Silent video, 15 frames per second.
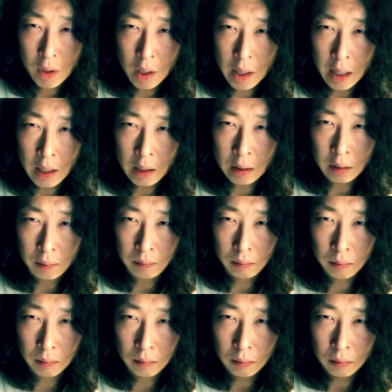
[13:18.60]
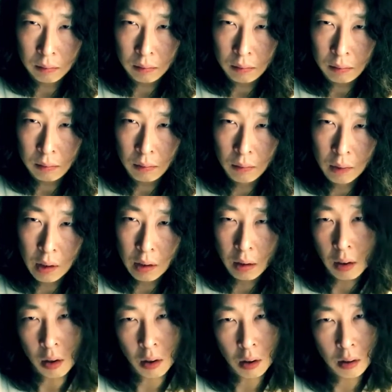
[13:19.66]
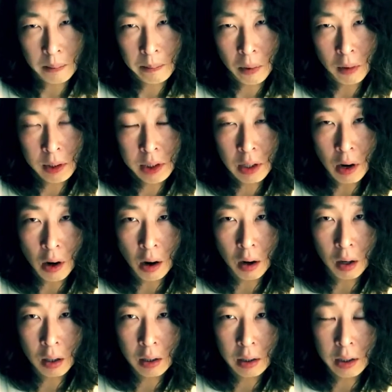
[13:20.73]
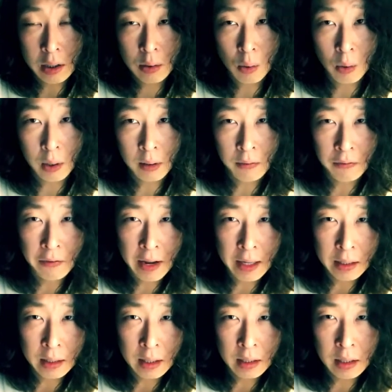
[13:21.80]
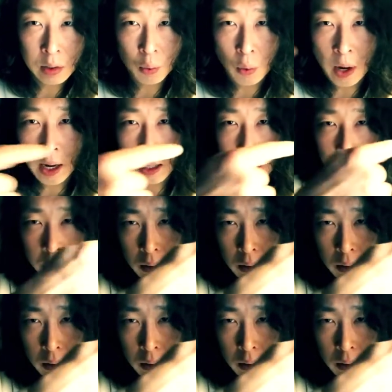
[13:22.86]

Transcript: and a police car is going fast this way,